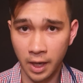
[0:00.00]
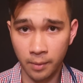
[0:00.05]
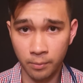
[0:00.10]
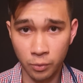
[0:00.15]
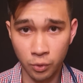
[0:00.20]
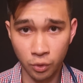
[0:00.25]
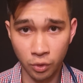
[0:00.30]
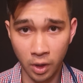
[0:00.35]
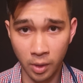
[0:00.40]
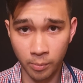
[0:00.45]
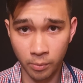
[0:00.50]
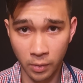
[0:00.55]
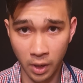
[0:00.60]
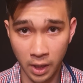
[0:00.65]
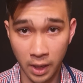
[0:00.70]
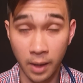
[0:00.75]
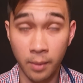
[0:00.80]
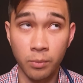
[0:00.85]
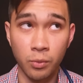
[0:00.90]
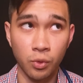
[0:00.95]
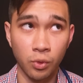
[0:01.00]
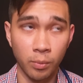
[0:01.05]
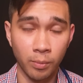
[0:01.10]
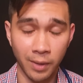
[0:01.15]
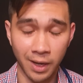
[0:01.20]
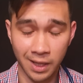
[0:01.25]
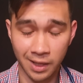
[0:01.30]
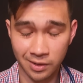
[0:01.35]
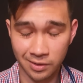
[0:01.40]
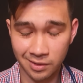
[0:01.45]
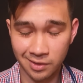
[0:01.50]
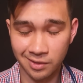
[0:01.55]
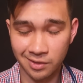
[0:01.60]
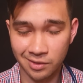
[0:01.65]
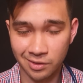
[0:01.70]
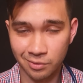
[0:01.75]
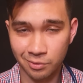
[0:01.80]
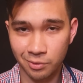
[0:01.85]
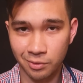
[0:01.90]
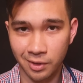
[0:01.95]

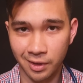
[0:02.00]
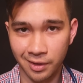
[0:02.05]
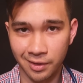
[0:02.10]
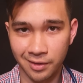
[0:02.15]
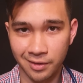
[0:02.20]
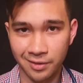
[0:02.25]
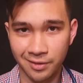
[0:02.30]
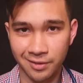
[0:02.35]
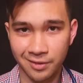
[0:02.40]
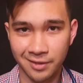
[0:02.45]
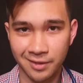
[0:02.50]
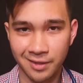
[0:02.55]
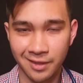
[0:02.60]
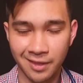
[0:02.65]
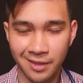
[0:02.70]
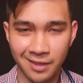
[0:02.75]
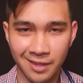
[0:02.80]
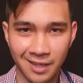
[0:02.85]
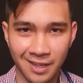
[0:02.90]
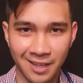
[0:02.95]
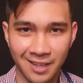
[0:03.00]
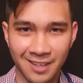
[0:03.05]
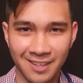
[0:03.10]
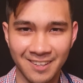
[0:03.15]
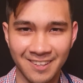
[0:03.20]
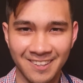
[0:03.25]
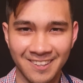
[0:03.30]
abnormalities, rather, there.